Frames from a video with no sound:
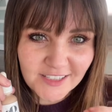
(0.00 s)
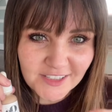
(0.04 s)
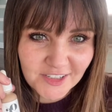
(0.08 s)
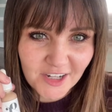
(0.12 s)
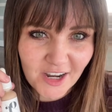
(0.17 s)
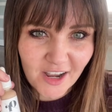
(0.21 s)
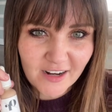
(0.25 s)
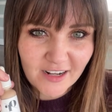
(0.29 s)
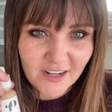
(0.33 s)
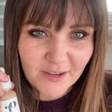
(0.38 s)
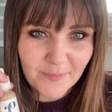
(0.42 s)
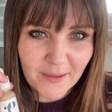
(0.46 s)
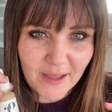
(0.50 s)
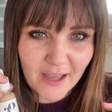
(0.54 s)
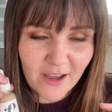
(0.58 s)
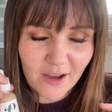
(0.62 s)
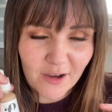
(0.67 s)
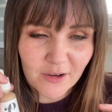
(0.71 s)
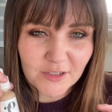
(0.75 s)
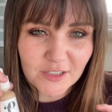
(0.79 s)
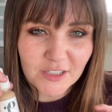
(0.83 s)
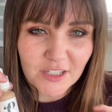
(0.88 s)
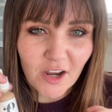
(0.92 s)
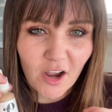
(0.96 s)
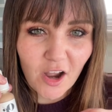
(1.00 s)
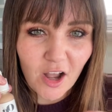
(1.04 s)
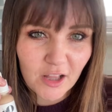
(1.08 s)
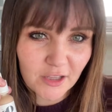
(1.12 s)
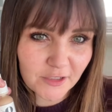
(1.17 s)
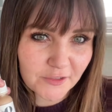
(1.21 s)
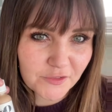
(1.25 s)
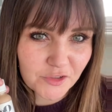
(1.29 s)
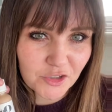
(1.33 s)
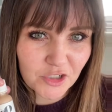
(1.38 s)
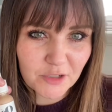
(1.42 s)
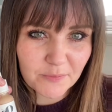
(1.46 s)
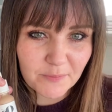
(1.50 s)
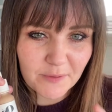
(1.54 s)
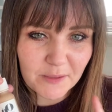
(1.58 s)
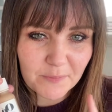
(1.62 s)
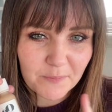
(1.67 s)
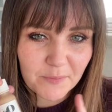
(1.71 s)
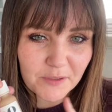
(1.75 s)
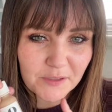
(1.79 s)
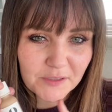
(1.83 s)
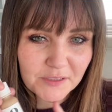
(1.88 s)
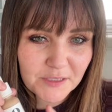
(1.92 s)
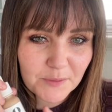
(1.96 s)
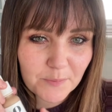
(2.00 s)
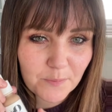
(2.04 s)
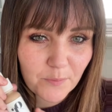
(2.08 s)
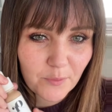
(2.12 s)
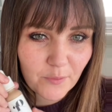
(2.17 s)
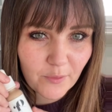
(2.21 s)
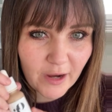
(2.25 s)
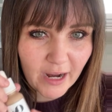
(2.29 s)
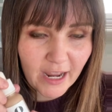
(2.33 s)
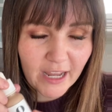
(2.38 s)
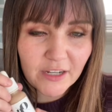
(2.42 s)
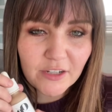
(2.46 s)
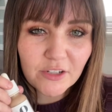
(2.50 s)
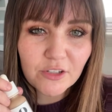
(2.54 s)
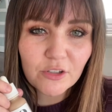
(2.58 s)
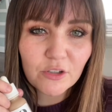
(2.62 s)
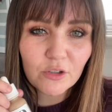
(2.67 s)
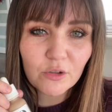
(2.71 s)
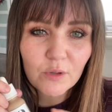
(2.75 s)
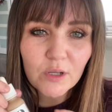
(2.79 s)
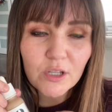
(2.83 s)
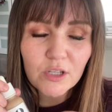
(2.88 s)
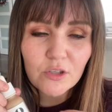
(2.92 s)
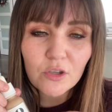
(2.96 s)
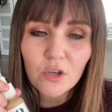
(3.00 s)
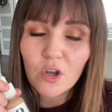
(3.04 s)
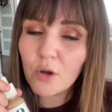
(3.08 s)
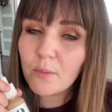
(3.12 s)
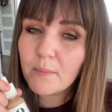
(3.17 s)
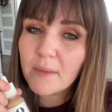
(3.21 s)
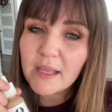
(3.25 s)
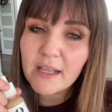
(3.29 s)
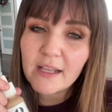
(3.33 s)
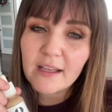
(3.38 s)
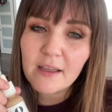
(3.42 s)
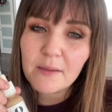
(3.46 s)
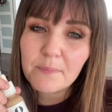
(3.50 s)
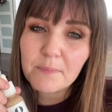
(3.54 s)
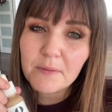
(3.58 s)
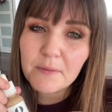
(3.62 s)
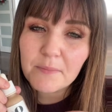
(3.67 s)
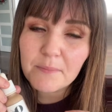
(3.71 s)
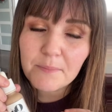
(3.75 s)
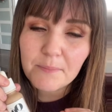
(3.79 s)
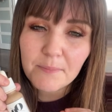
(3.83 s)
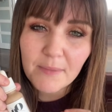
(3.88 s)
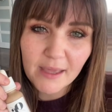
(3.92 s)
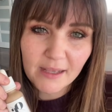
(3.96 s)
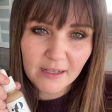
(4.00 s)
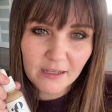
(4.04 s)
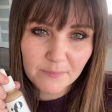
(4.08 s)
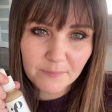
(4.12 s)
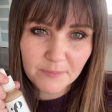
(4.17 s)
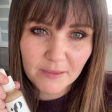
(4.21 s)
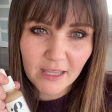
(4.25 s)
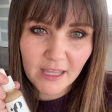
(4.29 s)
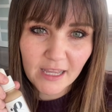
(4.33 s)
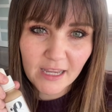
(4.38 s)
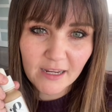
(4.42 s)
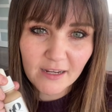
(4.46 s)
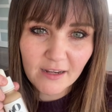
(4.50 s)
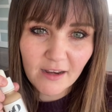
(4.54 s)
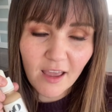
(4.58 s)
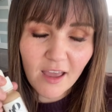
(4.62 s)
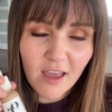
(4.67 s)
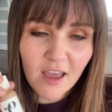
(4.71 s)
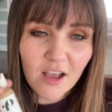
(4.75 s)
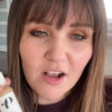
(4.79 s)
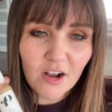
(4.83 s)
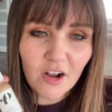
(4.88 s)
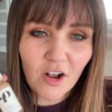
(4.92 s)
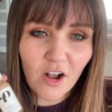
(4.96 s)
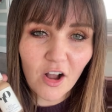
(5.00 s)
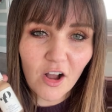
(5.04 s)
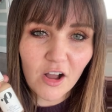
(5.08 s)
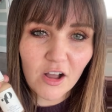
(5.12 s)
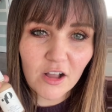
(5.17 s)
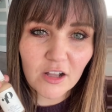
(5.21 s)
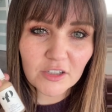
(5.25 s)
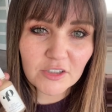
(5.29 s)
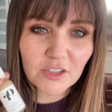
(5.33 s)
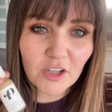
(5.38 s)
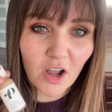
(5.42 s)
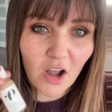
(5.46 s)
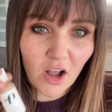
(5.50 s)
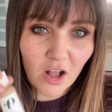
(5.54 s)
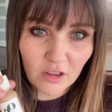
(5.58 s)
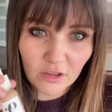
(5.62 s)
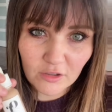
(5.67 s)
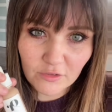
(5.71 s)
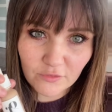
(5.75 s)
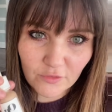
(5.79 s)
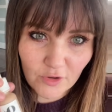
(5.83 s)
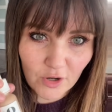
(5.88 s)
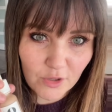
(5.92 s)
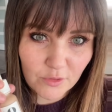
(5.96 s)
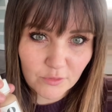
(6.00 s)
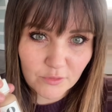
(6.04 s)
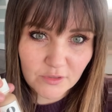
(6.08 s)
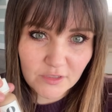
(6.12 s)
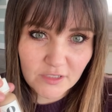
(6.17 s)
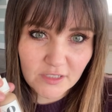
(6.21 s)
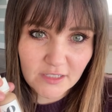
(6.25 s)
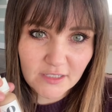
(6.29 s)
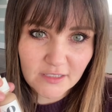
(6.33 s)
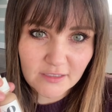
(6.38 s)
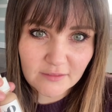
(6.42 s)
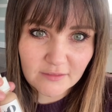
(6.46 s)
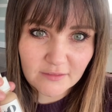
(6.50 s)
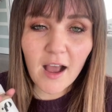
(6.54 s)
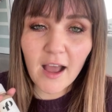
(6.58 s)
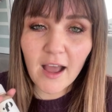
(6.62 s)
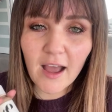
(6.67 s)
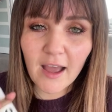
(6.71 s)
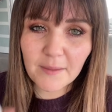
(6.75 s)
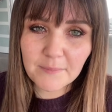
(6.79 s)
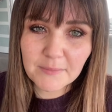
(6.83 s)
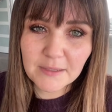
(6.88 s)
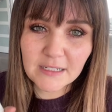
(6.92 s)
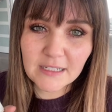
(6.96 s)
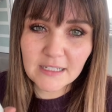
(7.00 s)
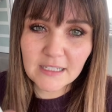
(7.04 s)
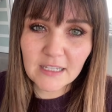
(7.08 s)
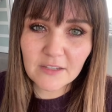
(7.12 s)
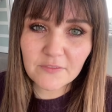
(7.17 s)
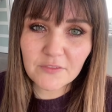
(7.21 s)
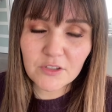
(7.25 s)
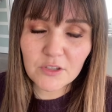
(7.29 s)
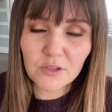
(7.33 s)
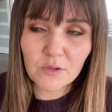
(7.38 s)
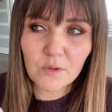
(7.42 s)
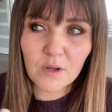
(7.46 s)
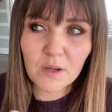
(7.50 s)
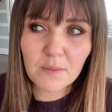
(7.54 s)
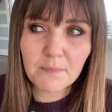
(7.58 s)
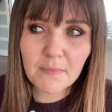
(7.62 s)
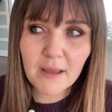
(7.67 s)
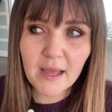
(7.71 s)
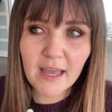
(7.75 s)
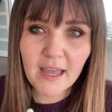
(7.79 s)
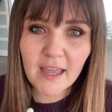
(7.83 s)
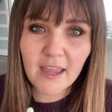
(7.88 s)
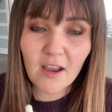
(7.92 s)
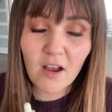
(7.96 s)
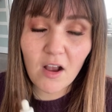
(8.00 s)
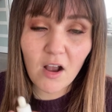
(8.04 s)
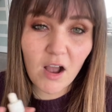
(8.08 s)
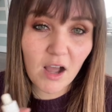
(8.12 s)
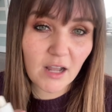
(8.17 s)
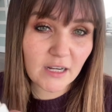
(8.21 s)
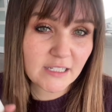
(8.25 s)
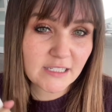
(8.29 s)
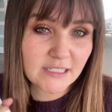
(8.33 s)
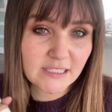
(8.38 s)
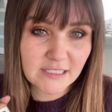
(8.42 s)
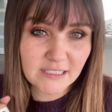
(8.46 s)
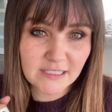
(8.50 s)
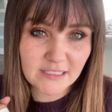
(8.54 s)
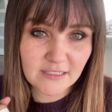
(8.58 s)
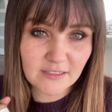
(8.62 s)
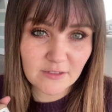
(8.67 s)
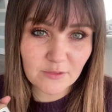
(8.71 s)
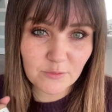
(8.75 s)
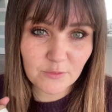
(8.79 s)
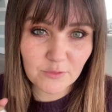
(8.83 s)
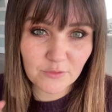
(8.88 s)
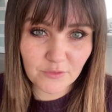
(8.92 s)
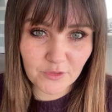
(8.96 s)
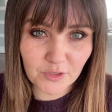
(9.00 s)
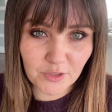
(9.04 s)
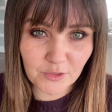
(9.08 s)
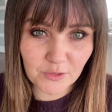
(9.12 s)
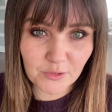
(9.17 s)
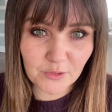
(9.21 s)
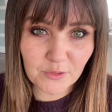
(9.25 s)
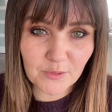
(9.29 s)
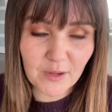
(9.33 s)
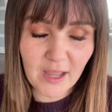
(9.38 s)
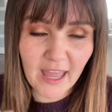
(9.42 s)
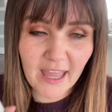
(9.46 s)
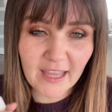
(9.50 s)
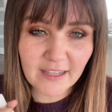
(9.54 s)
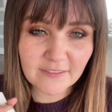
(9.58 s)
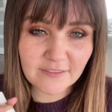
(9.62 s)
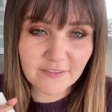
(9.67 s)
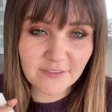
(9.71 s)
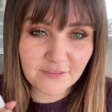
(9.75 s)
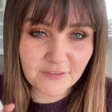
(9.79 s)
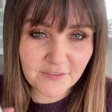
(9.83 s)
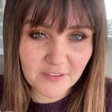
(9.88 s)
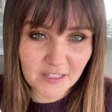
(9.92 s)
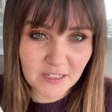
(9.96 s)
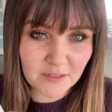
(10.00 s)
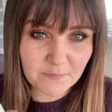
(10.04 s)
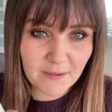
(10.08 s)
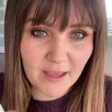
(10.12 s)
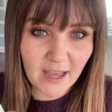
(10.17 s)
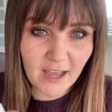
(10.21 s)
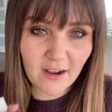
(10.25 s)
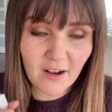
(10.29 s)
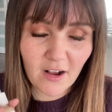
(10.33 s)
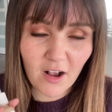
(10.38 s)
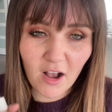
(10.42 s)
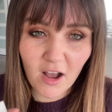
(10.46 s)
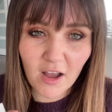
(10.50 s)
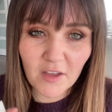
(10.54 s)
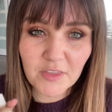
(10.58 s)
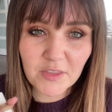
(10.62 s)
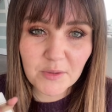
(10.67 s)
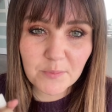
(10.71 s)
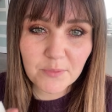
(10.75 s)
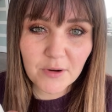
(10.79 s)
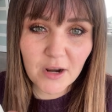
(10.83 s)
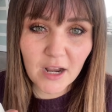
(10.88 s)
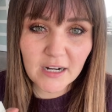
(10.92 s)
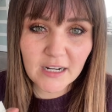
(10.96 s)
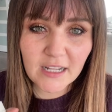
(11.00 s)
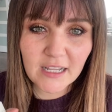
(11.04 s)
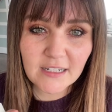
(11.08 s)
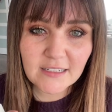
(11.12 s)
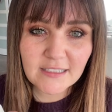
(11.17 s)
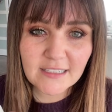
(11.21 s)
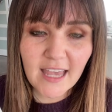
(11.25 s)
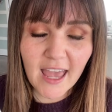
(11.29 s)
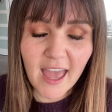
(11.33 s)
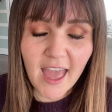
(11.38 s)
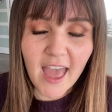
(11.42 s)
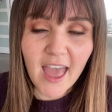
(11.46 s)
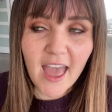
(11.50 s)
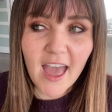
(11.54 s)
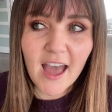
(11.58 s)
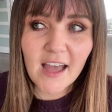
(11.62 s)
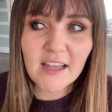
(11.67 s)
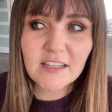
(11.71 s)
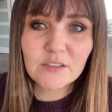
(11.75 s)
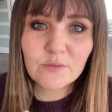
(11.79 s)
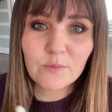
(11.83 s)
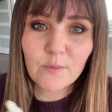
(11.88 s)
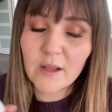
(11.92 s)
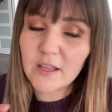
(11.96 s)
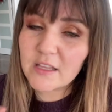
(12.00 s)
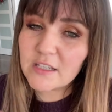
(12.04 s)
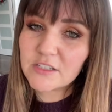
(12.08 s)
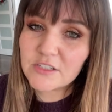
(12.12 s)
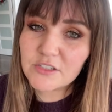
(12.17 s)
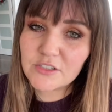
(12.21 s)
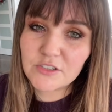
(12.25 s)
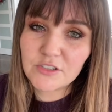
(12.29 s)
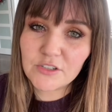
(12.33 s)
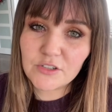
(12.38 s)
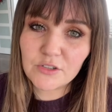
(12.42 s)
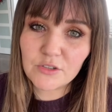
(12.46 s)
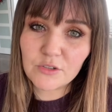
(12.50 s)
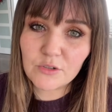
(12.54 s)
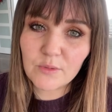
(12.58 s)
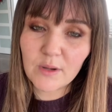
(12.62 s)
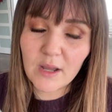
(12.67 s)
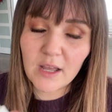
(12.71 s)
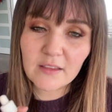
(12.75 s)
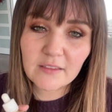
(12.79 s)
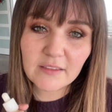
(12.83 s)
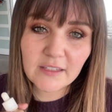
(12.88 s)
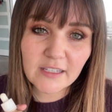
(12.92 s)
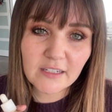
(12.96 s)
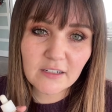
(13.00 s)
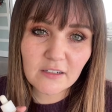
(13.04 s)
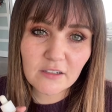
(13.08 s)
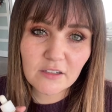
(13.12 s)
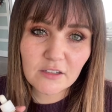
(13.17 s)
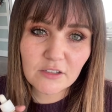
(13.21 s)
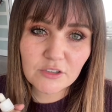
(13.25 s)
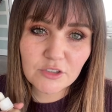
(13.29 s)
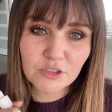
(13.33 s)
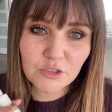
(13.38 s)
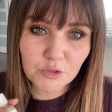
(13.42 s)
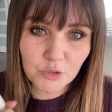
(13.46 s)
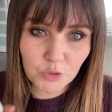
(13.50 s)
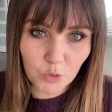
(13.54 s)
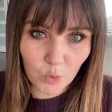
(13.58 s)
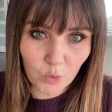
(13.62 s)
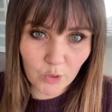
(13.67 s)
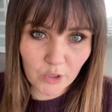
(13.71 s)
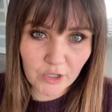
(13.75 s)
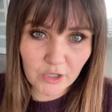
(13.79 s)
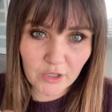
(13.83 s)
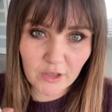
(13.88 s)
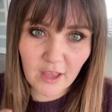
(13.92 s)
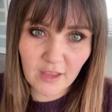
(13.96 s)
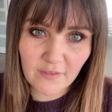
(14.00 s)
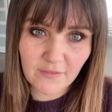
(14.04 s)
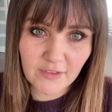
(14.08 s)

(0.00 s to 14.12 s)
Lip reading: talk about Olive Tree People's brand new no makeup line called Olive Rose. I'm gonna give you my honest review and feedback on the product, as well as do a little tutorial of